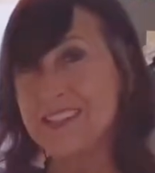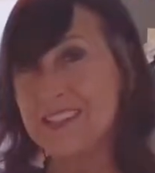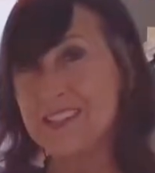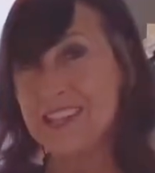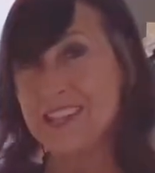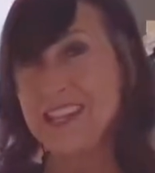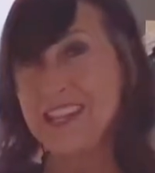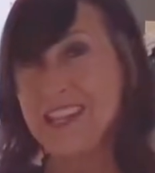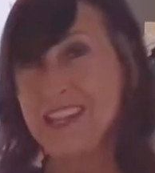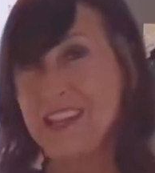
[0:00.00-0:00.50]

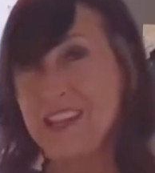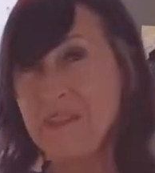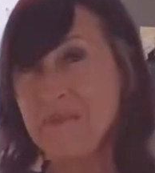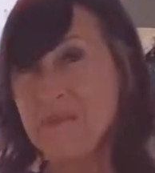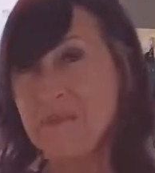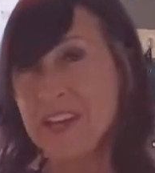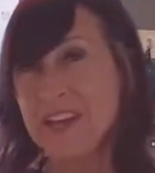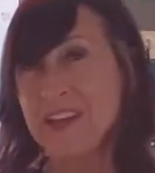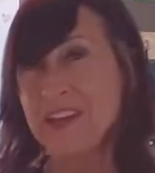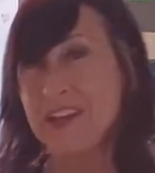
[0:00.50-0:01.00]
See
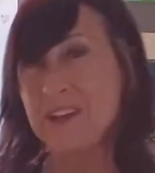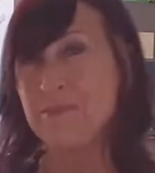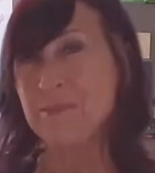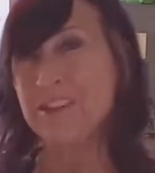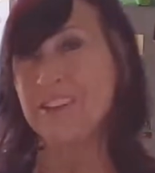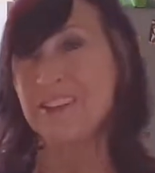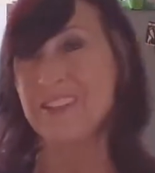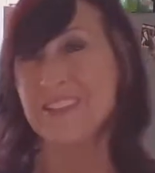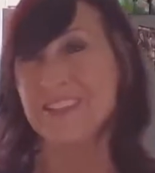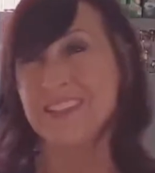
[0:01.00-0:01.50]
my
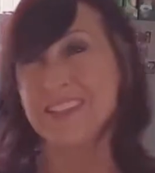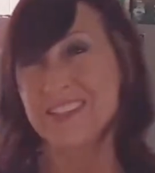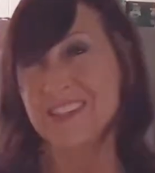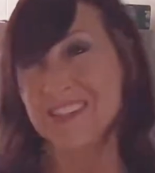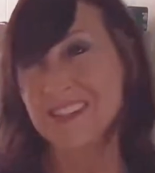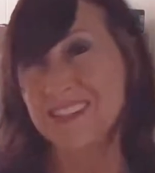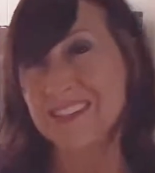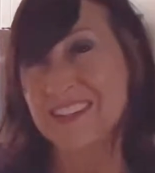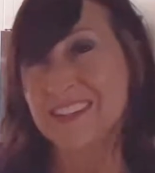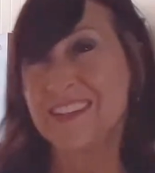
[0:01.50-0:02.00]
cupboards
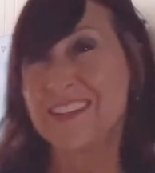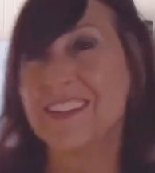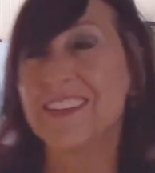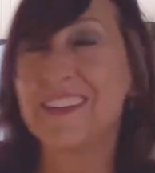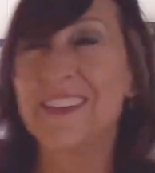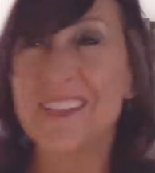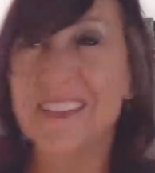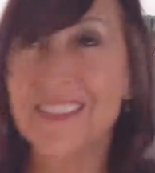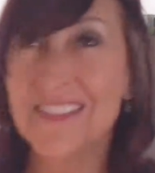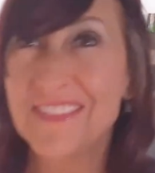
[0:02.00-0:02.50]

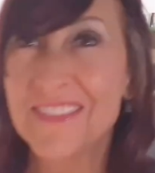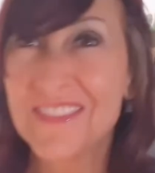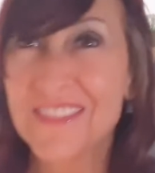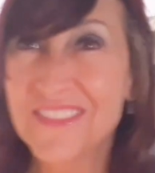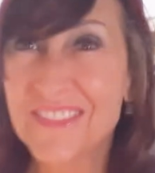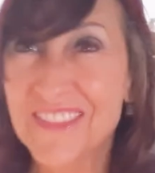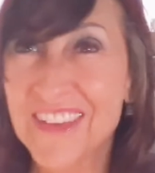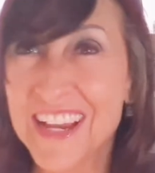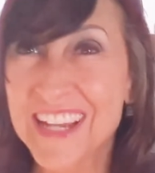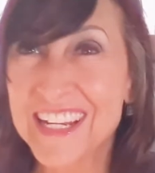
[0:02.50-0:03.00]

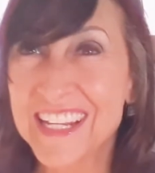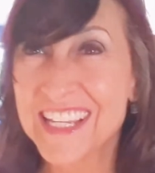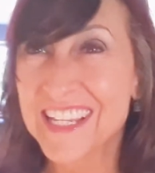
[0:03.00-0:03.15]
right